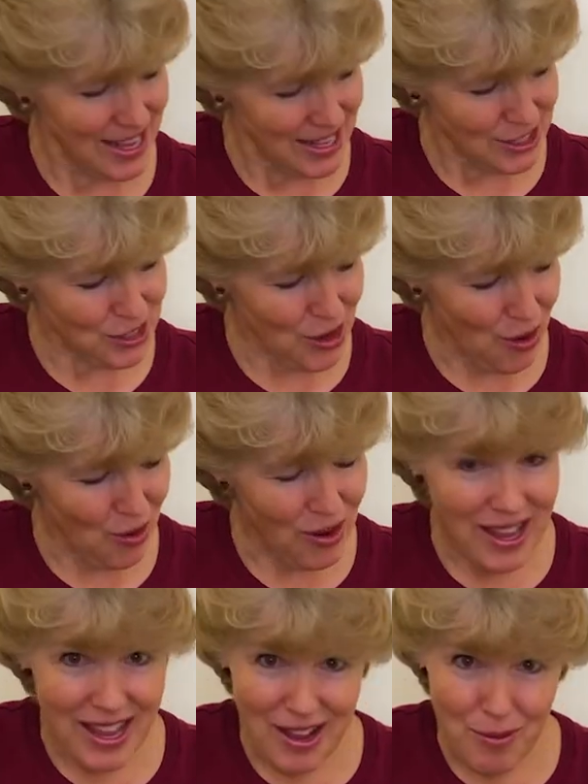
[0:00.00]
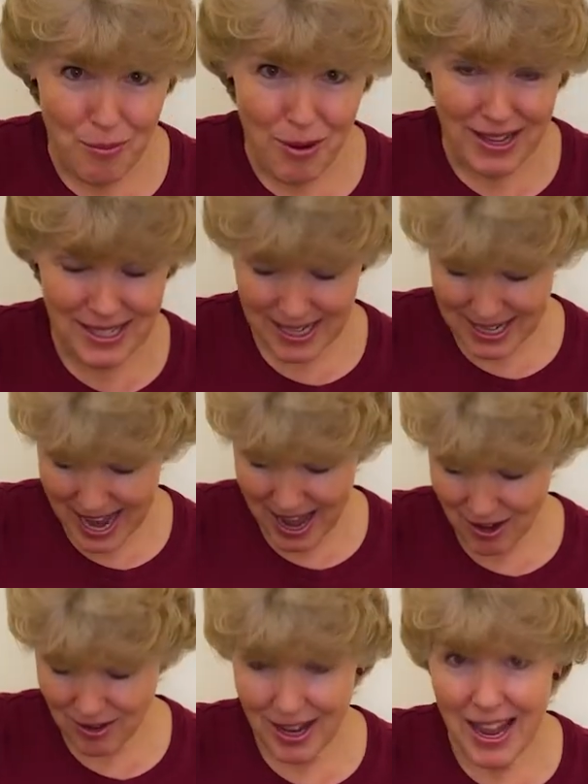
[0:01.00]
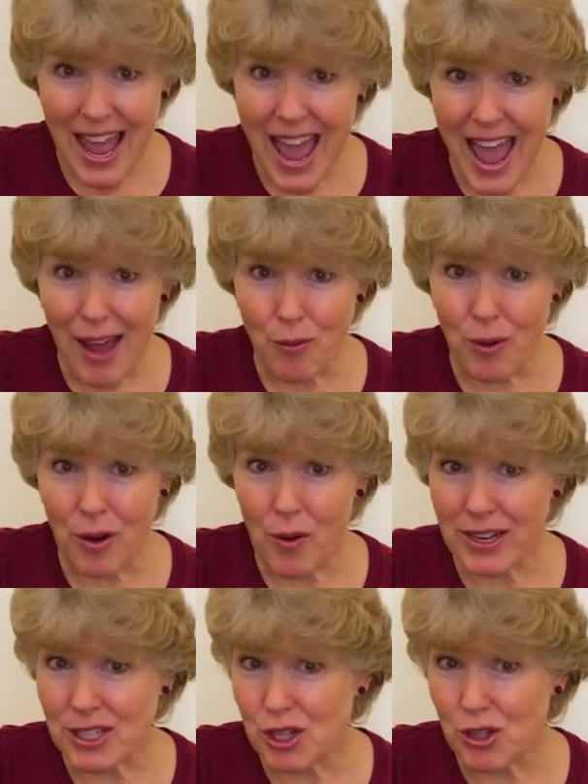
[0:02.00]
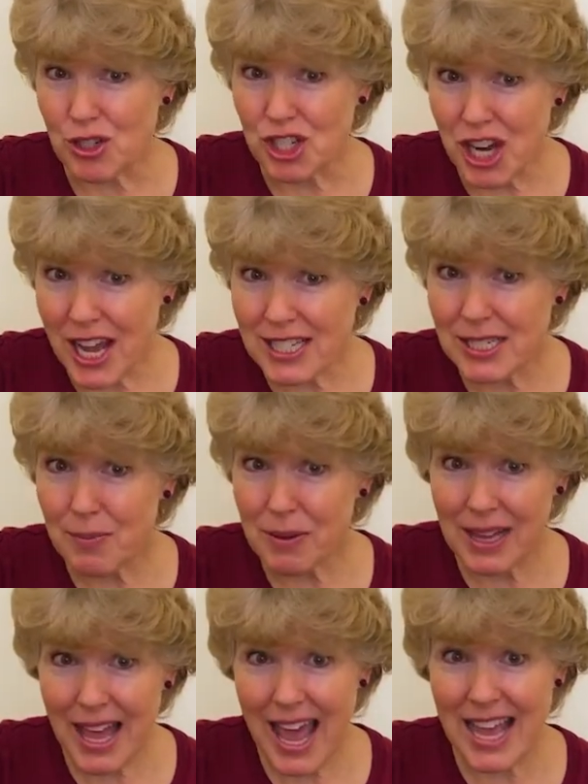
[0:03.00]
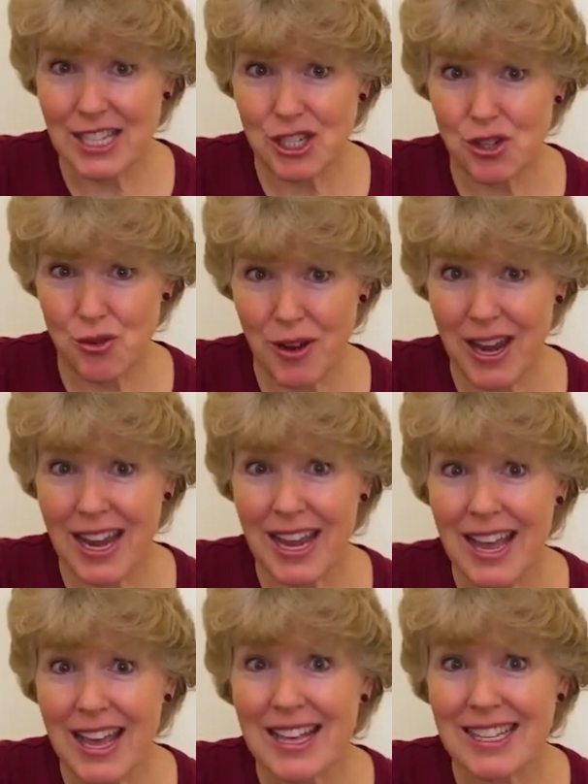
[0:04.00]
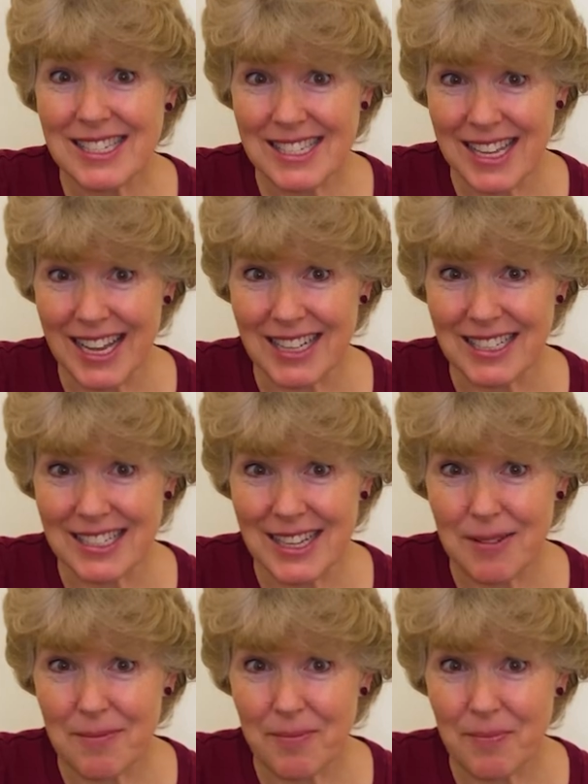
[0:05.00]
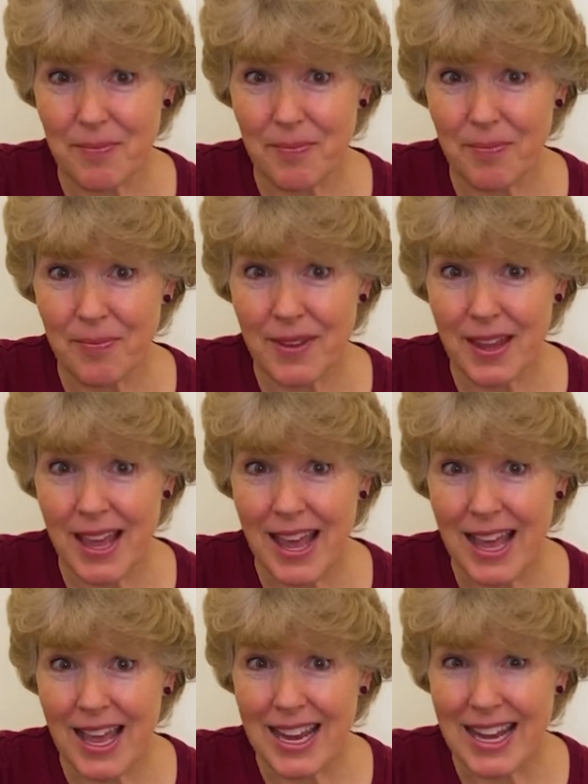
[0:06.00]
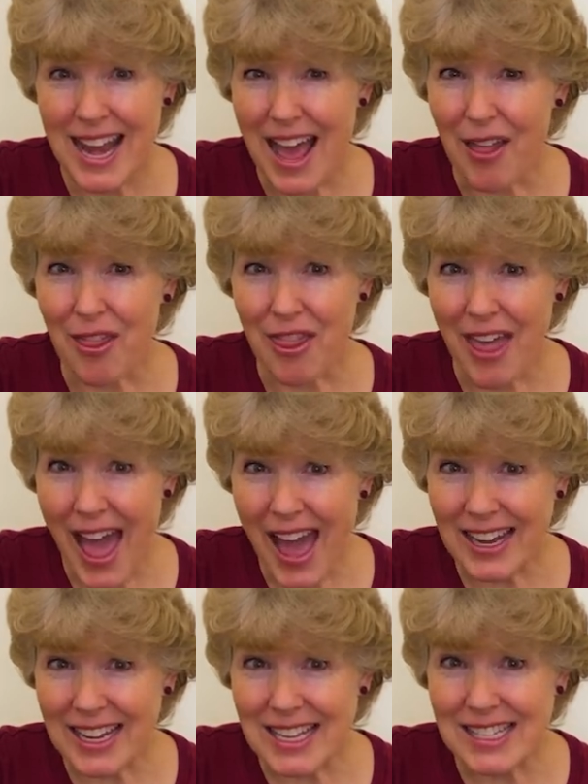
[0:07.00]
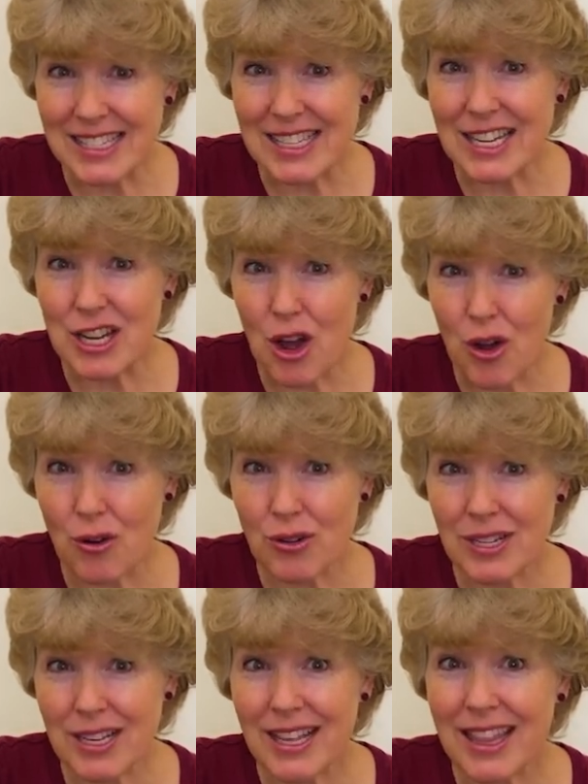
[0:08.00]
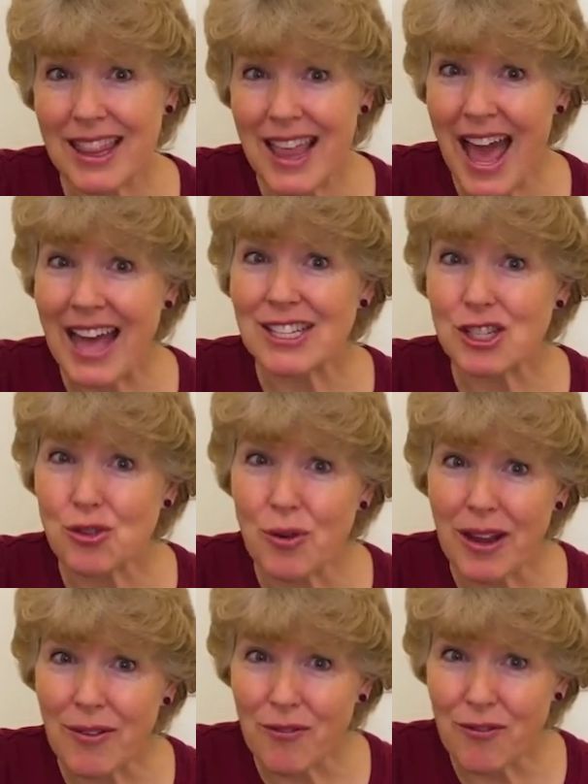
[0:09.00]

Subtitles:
So press it down and we're going to just play string 6. Now that is the note that string